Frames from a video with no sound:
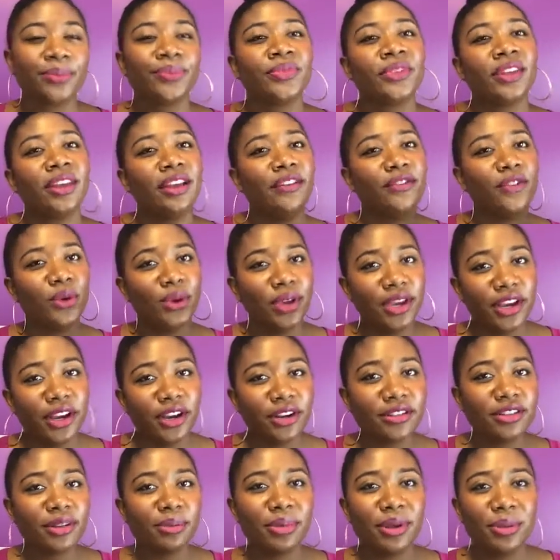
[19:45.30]
If you hear
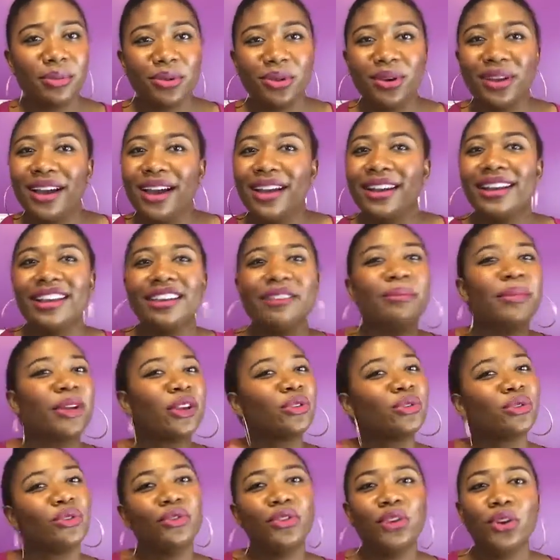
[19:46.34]
some people kind of give mixed
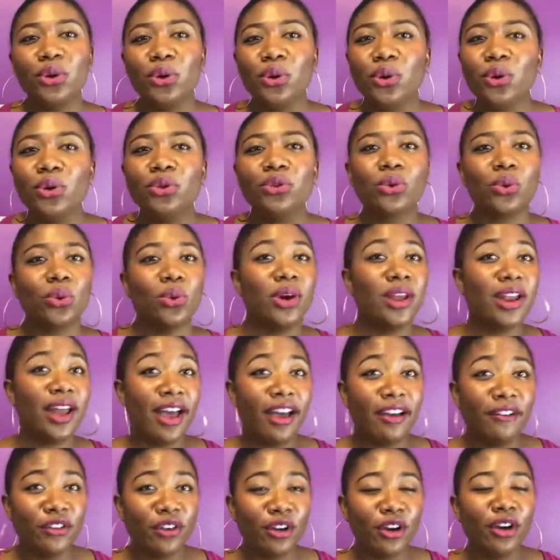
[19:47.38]
reviews or
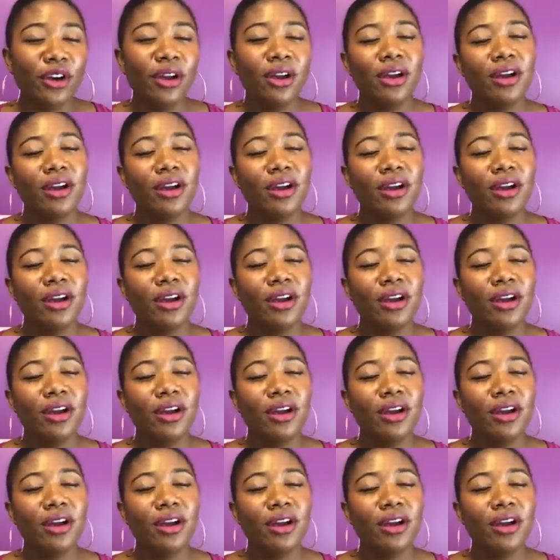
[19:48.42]
whatever,